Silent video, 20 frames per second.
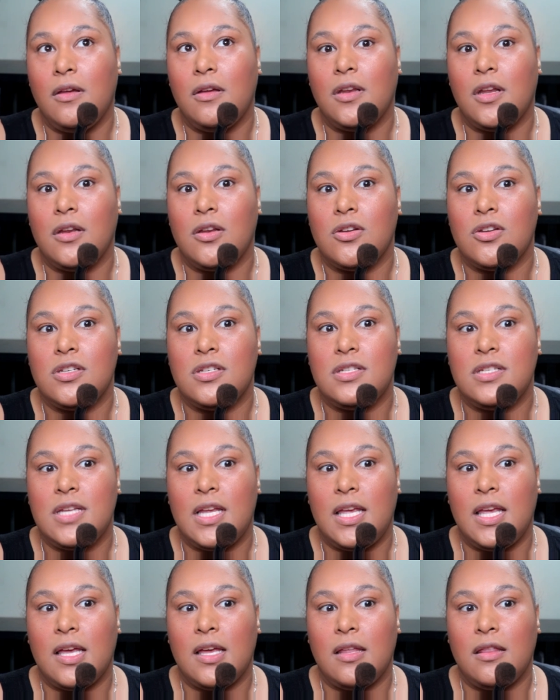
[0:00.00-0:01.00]
can
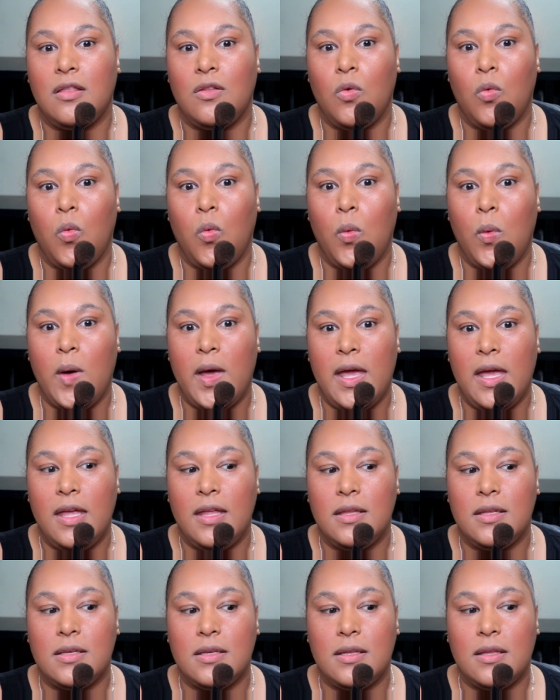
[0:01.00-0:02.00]
understand the
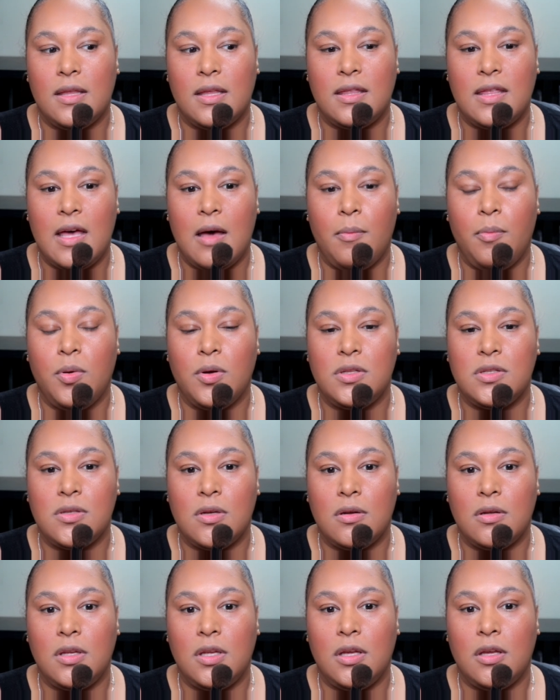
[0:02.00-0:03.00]
weight that that puts
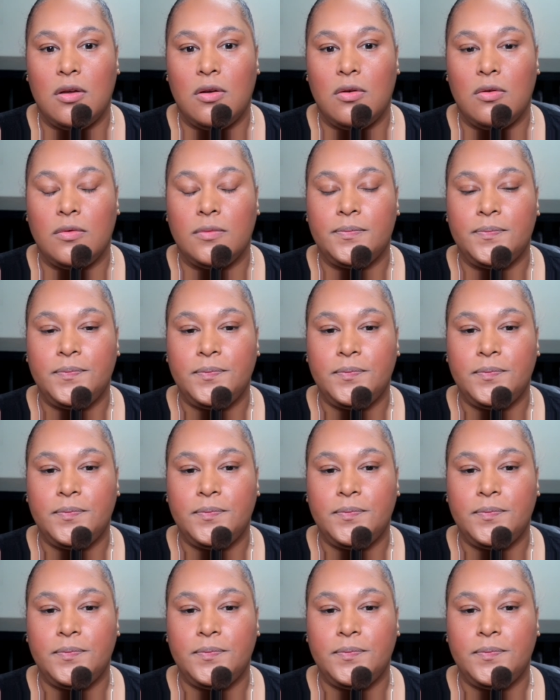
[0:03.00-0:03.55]
on you